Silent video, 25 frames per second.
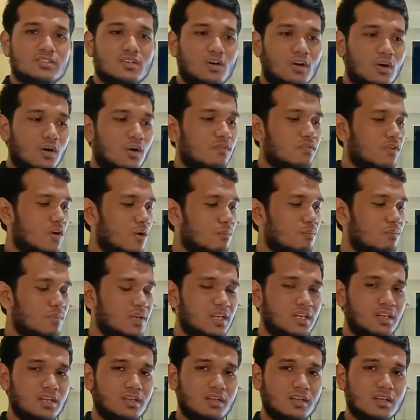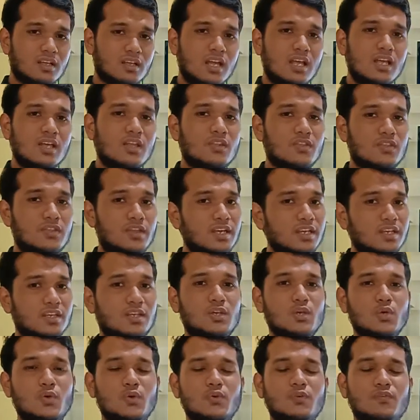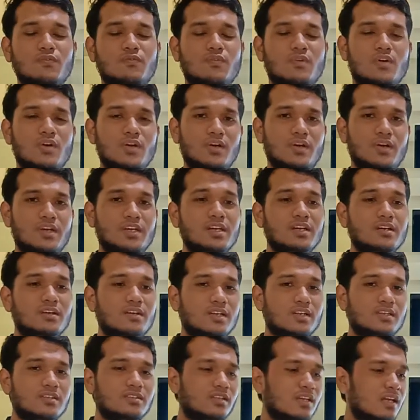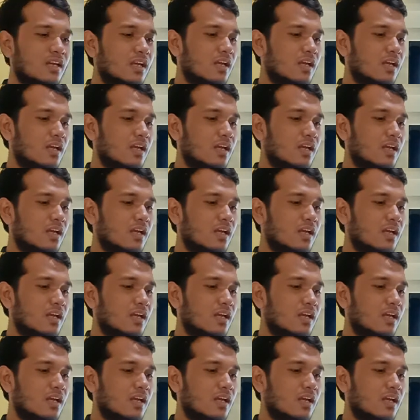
all from me. Thank you for your hearing.